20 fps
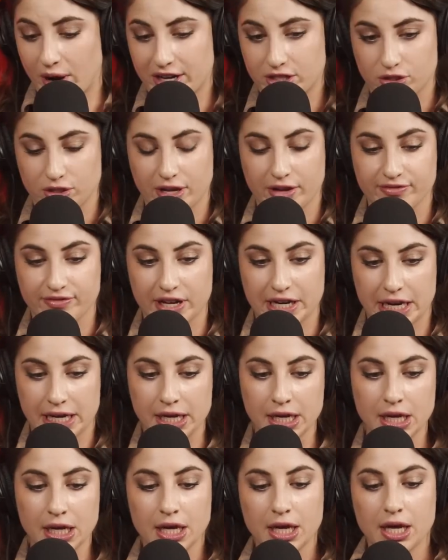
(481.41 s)
actually get funny.
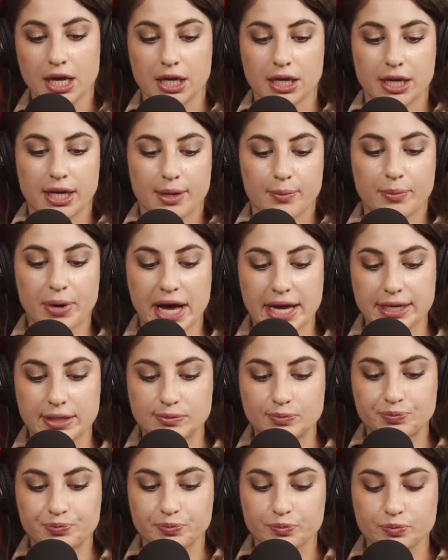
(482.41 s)
But
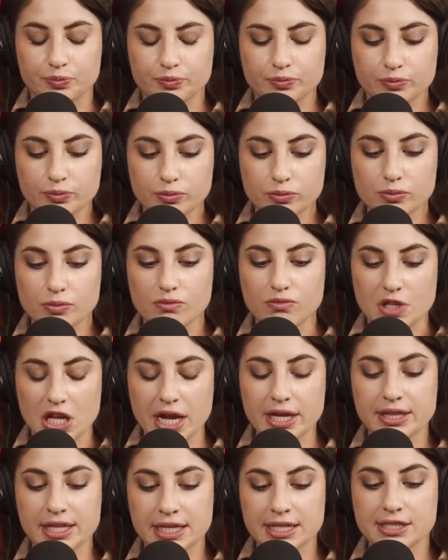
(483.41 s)

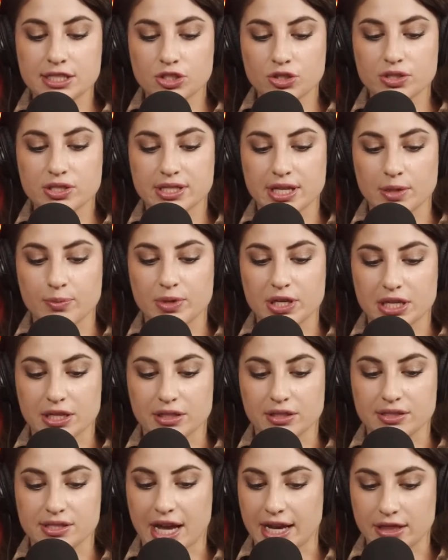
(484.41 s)
I think it's interesting
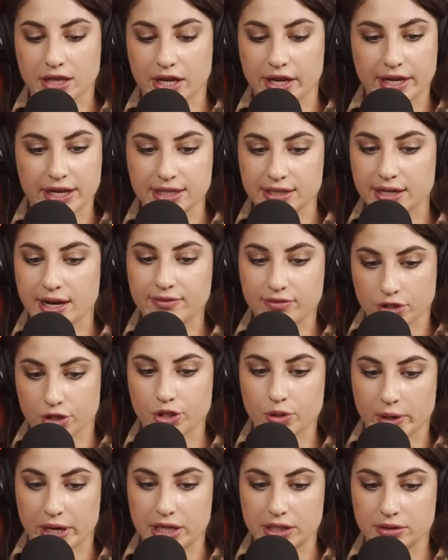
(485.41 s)
because I thought I could never
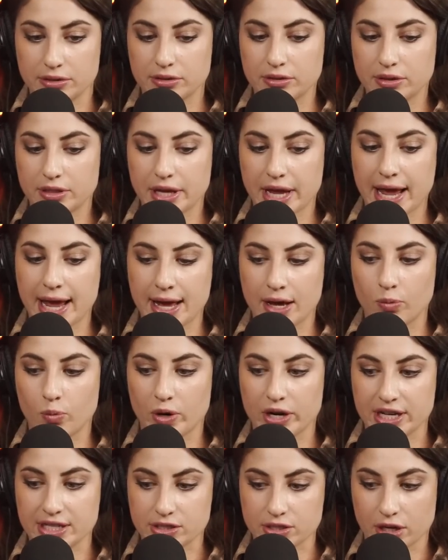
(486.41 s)
do it. And
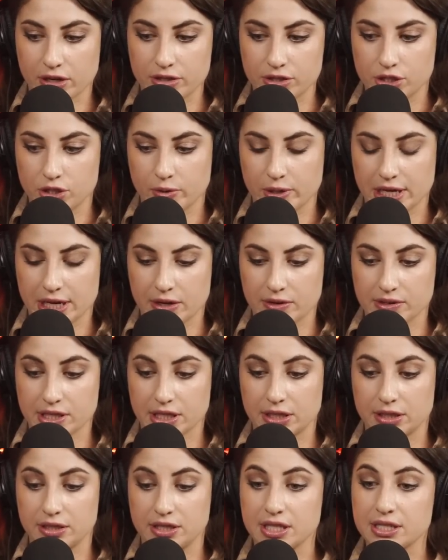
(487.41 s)
when I started doing it, I was
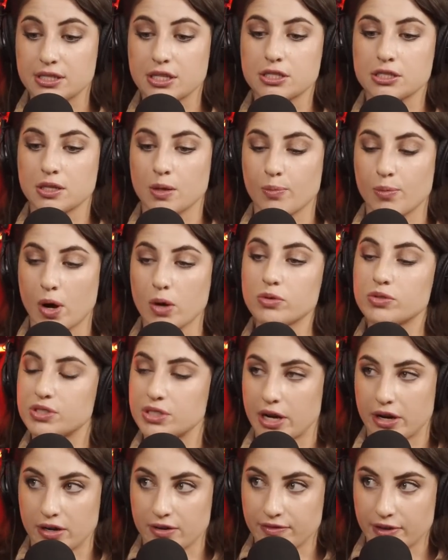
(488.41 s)
like, this is the most
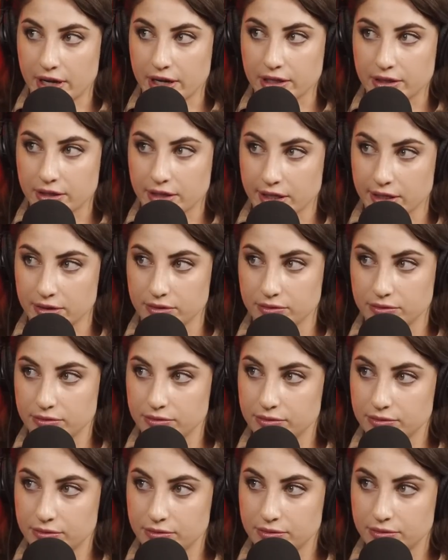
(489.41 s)
terrifying thing.
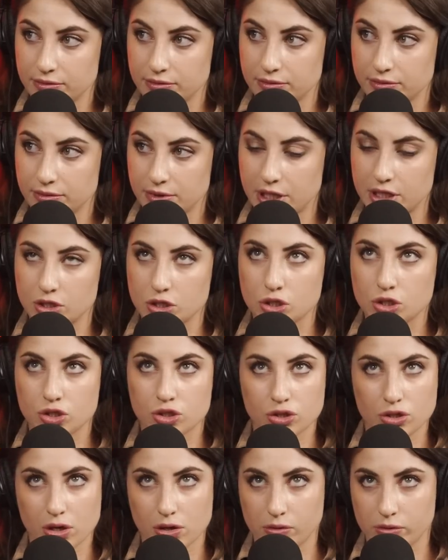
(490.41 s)
It is
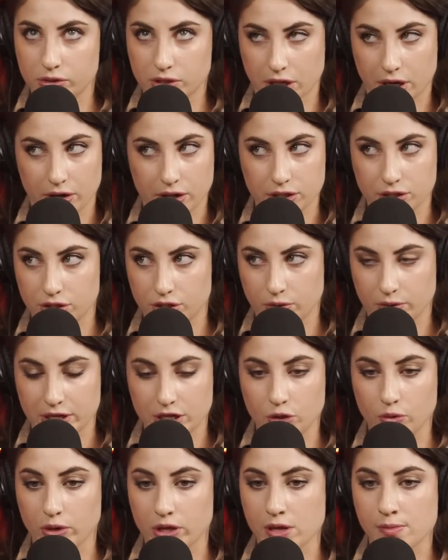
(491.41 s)
so scary to do it.
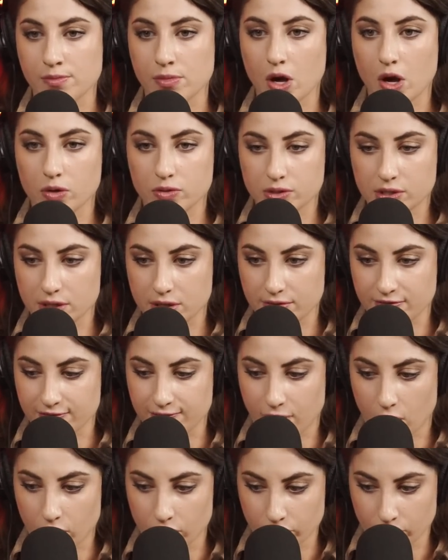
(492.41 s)
You are the most
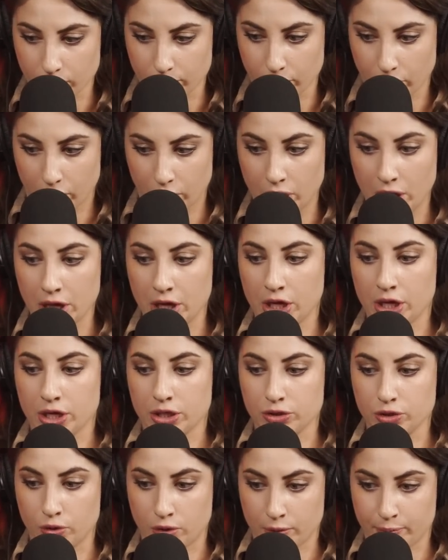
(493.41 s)
vulnerable
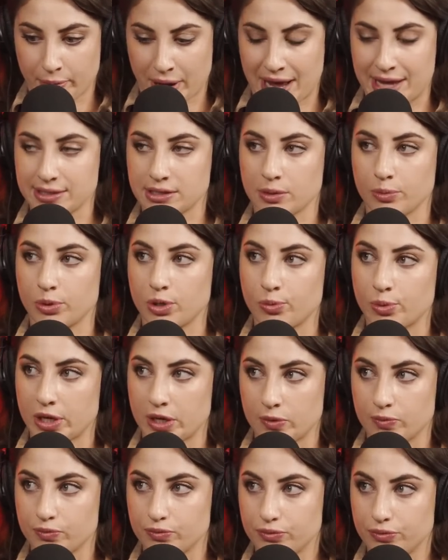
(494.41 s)
you could possibly be.